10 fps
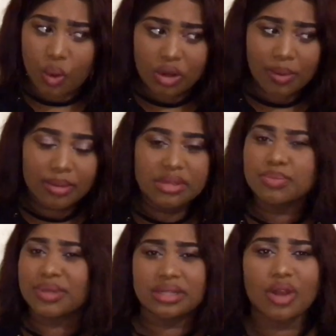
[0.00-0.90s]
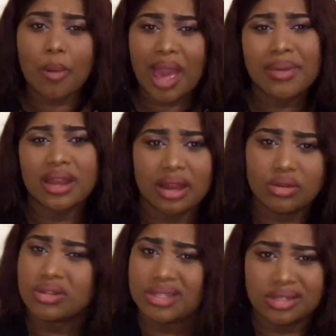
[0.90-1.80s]
you wouldn't want me to put in my man and
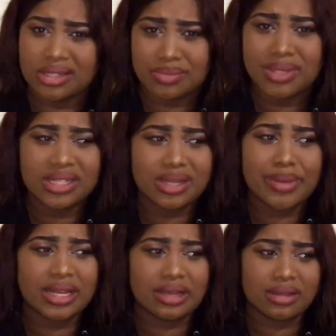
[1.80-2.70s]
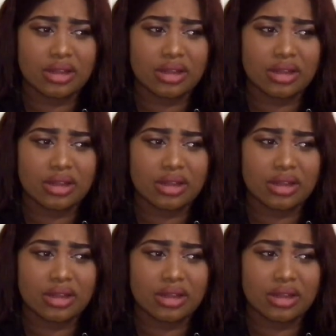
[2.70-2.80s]
not to meet a man